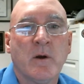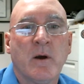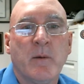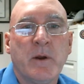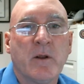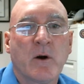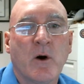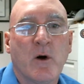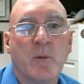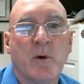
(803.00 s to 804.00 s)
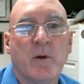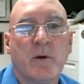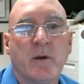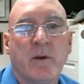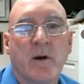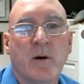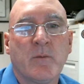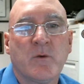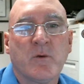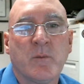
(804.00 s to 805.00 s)
I mean, the karma that
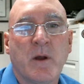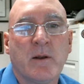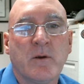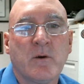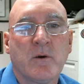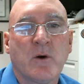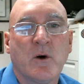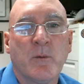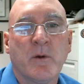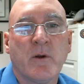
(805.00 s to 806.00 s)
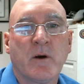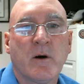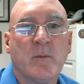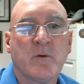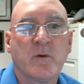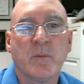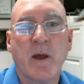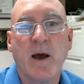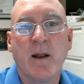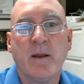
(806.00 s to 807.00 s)
comes from that, the good karma that comes from
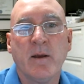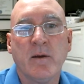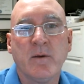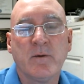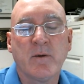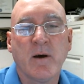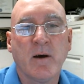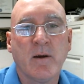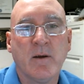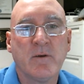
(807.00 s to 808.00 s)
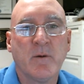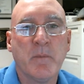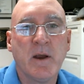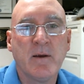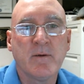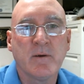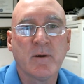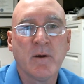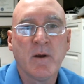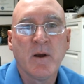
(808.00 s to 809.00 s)
that is uh, is amazing.
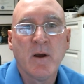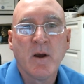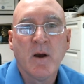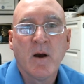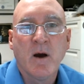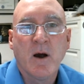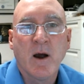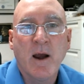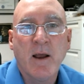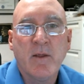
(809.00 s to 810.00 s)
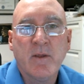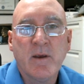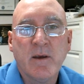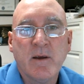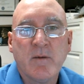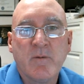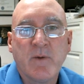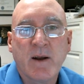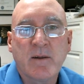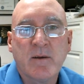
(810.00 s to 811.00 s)
All right, the
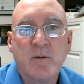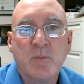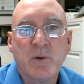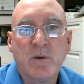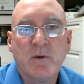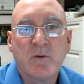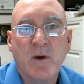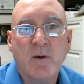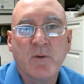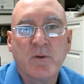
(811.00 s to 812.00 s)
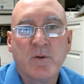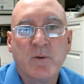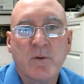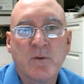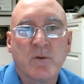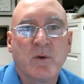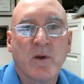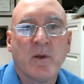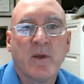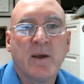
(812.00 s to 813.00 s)
infected police
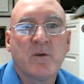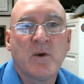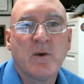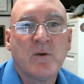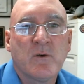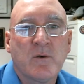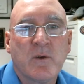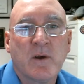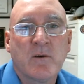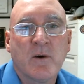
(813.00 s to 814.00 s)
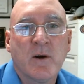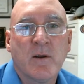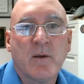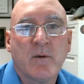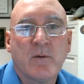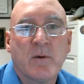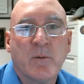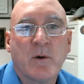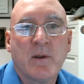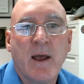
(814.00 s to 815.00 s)
officers that changes things. All right, I
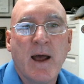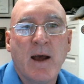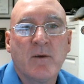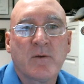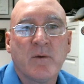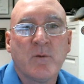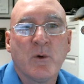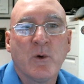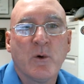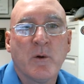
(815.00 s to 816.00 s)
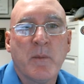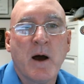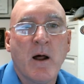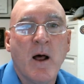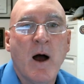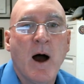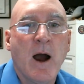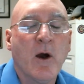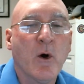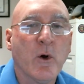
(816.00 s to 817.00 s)
wanted to ask if you heard about
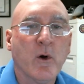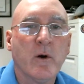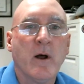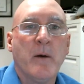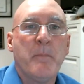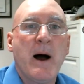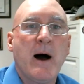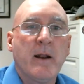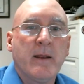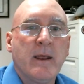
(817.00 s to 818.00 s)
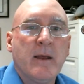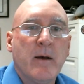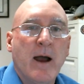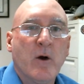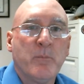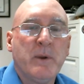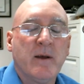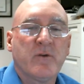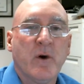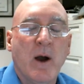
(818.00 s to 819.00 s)
I heard about it. I heard
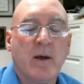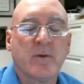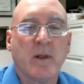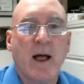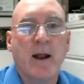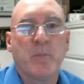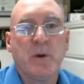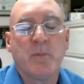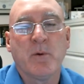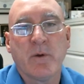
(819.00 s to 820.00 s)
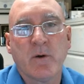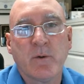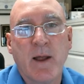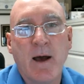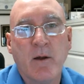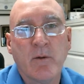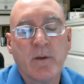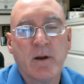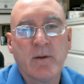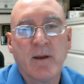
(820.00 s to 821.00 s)
BSO has a lot of people that are down
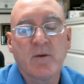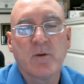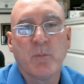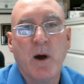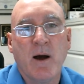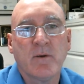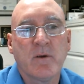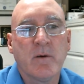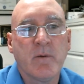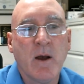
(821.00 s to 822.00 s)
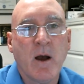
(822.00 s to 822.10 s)
that have tested positive.